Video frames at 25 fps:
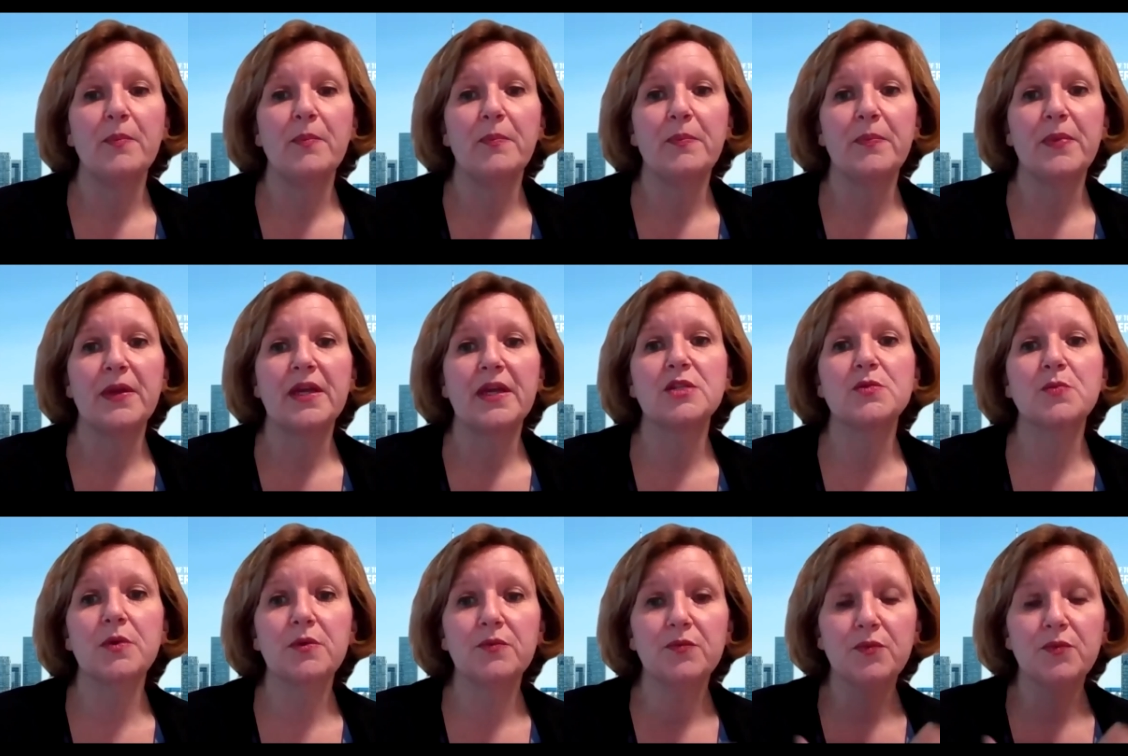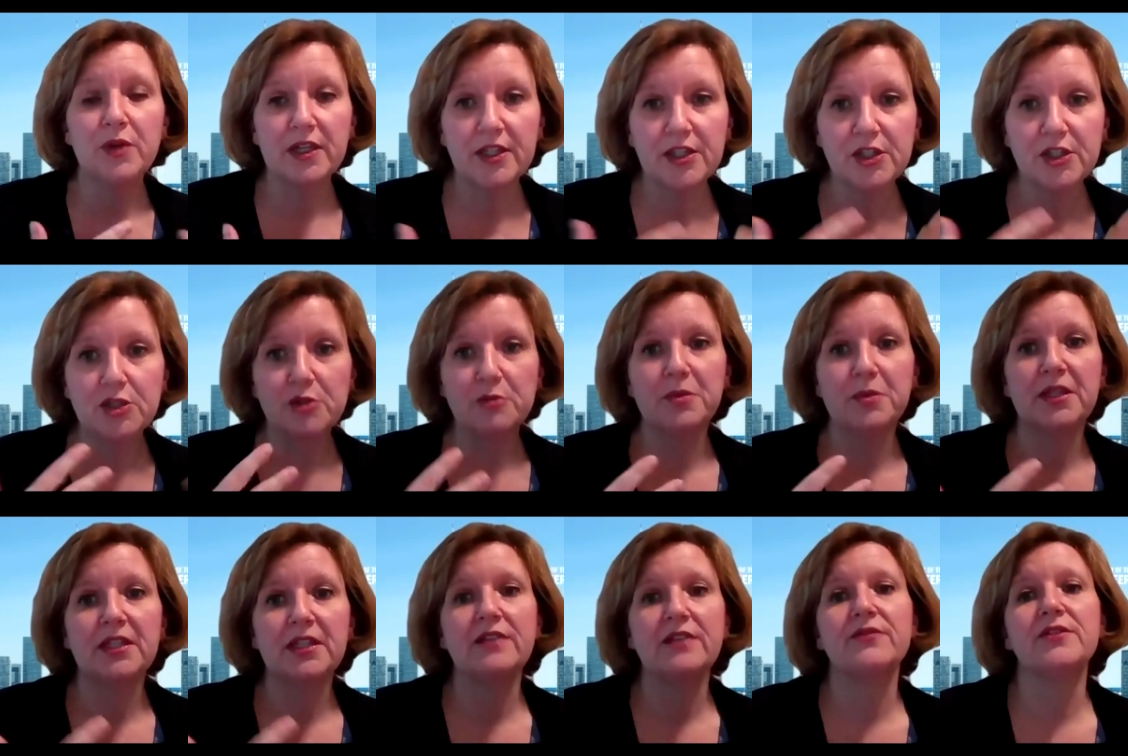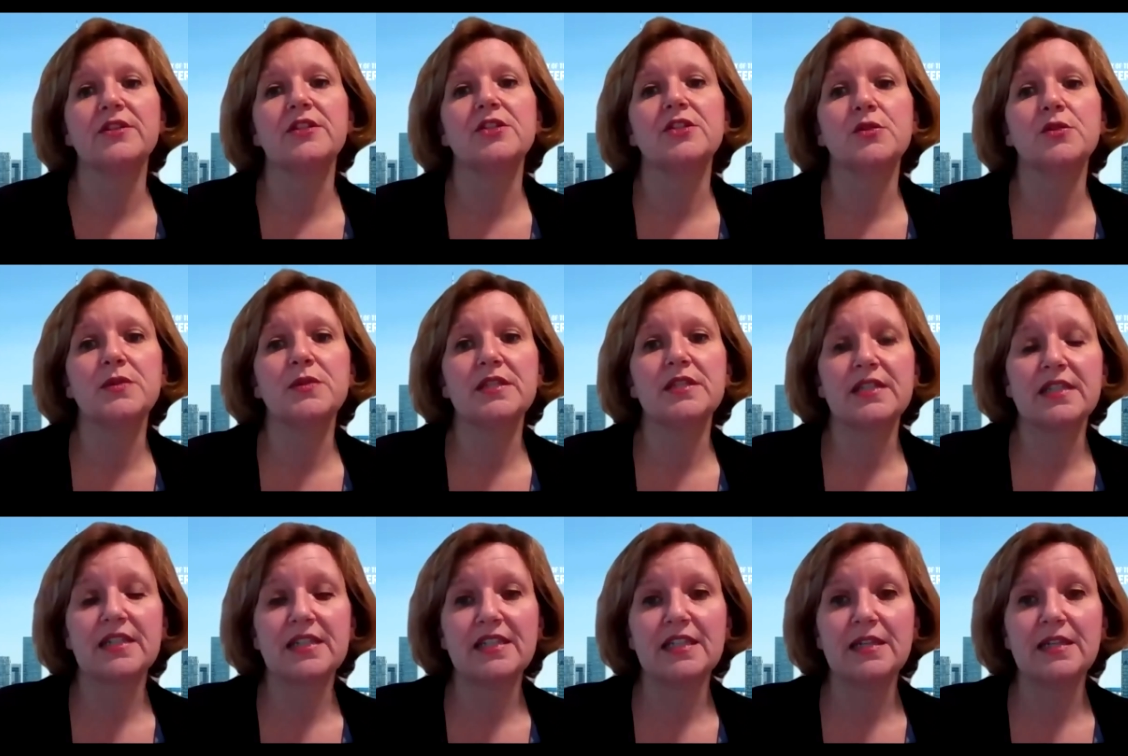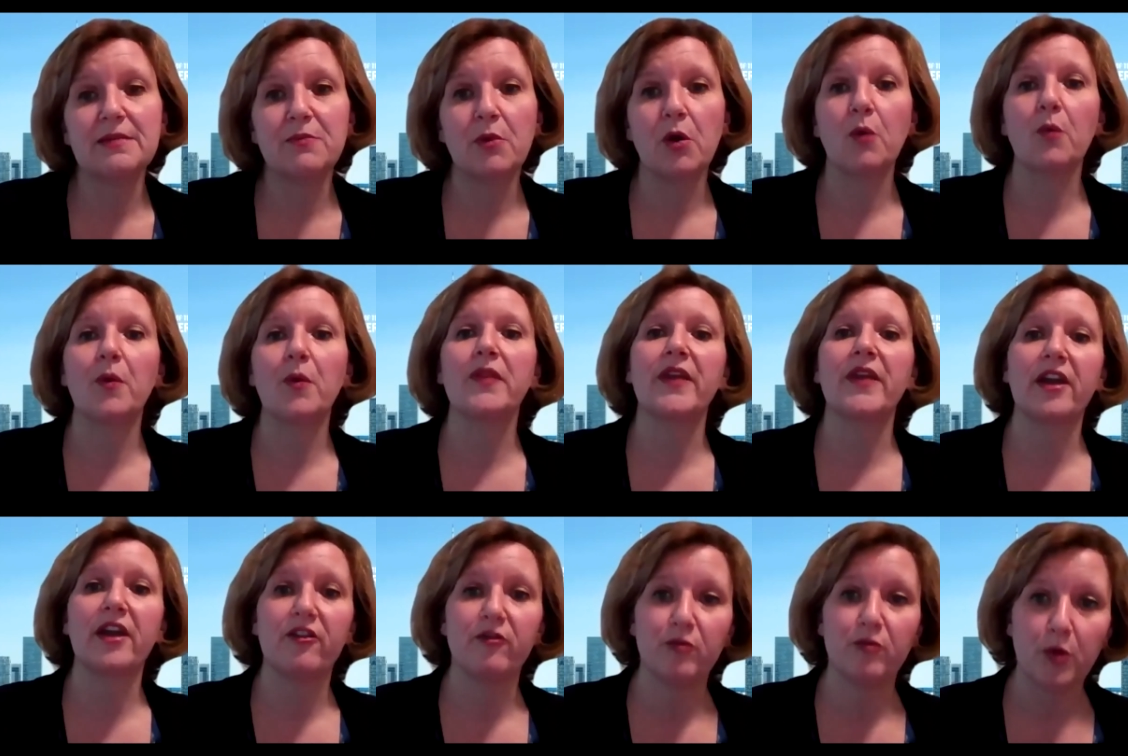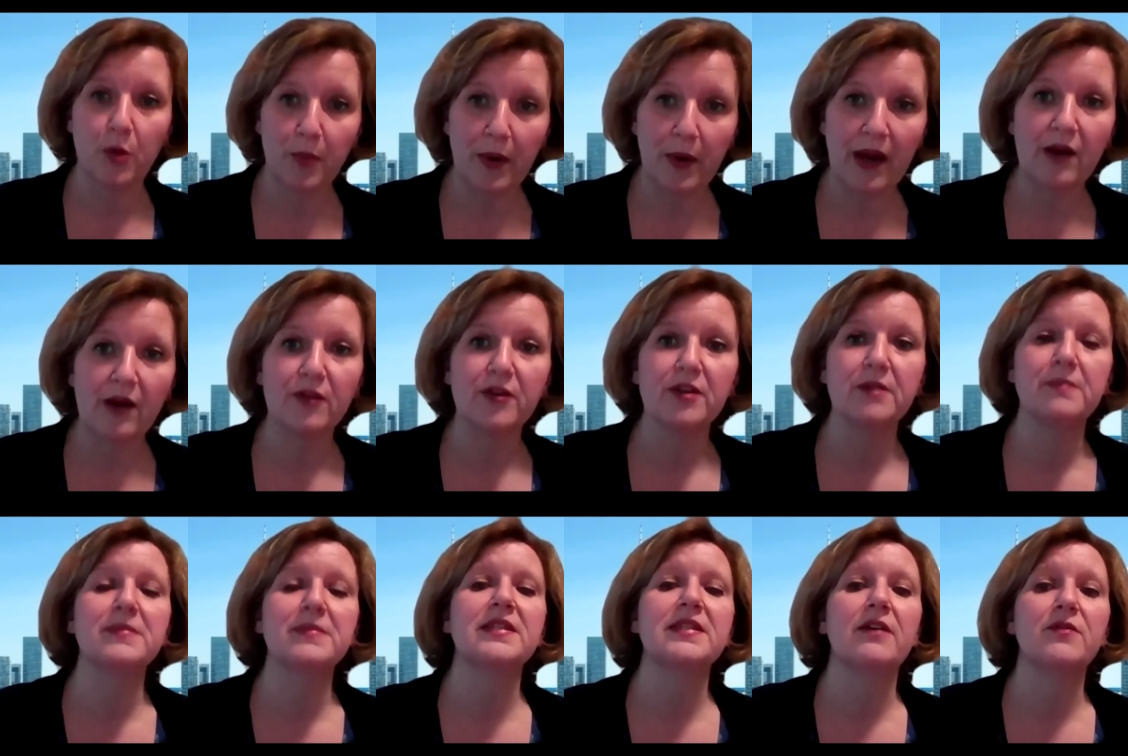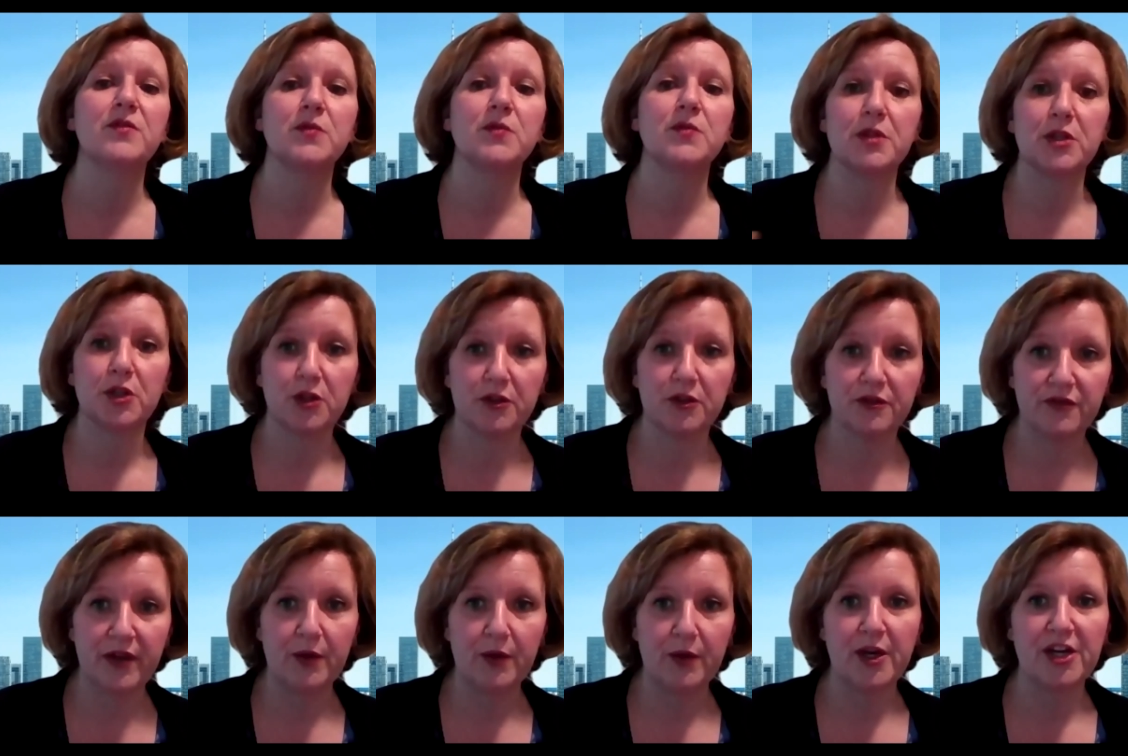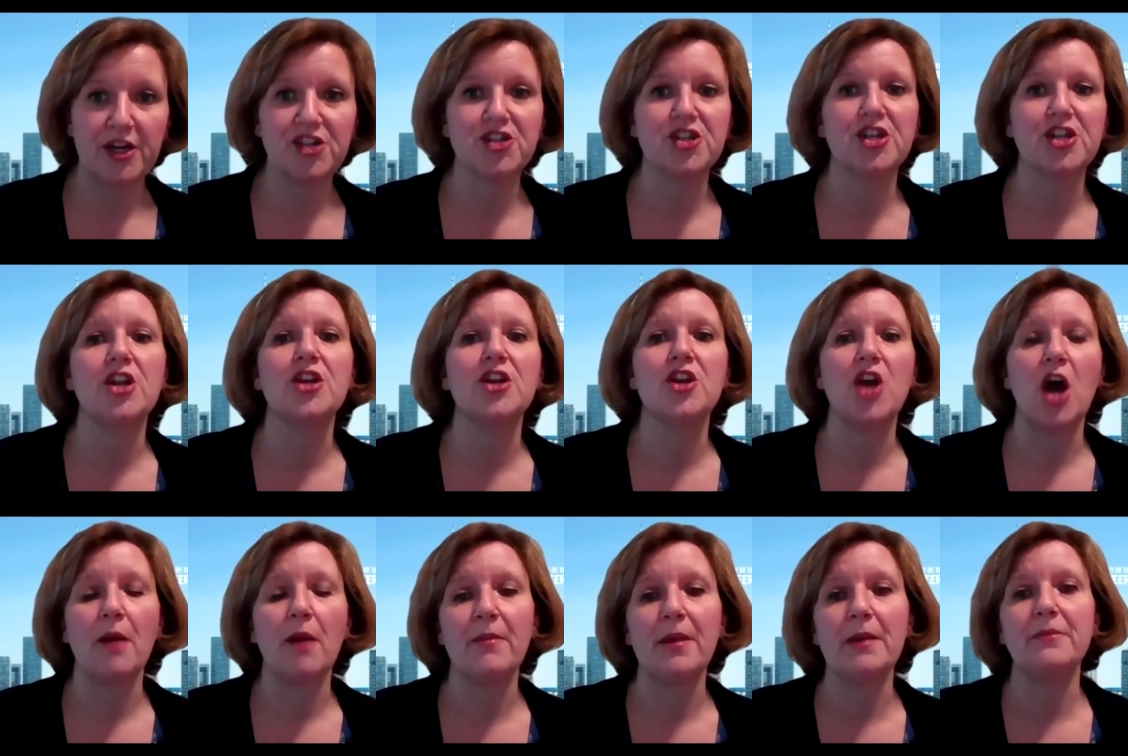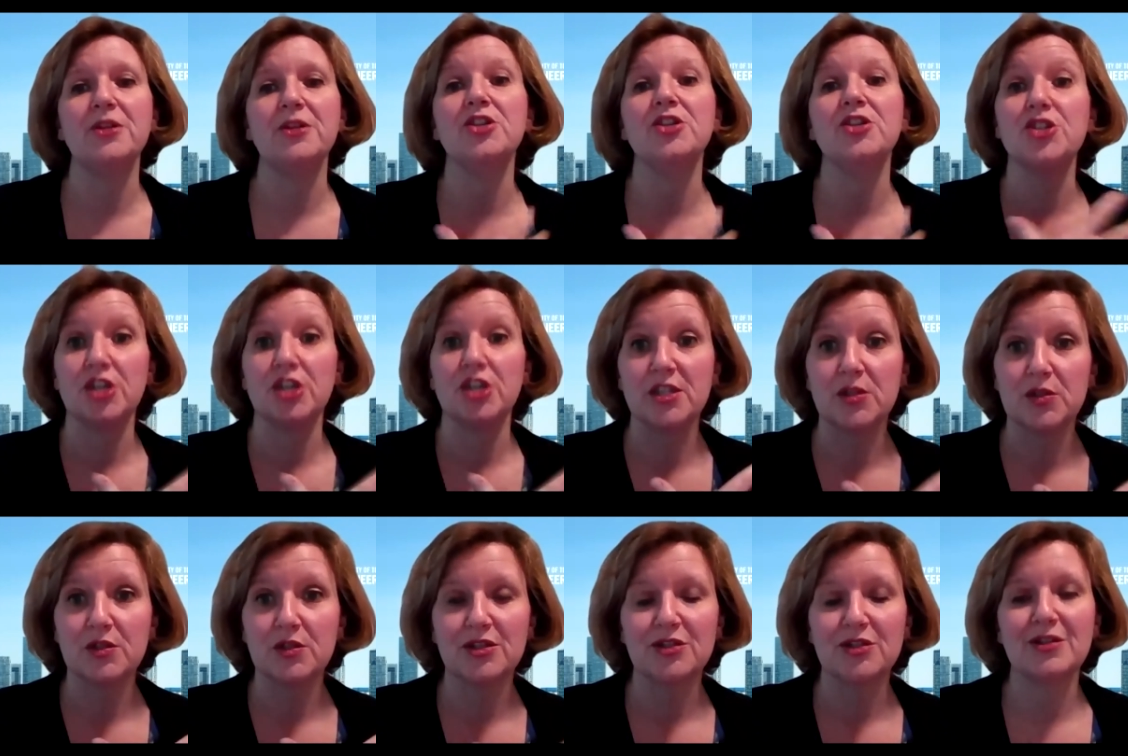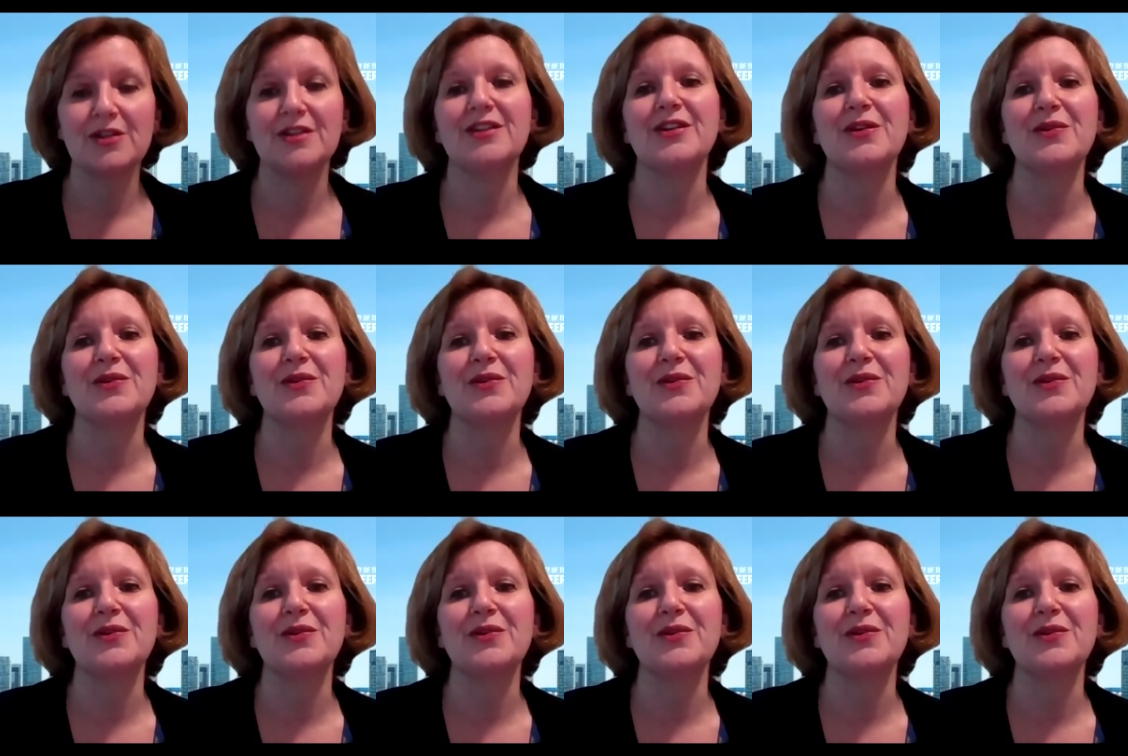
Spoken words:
because we really do believe that students succeed more when they have prepared themselves with a good foundation and not maybe just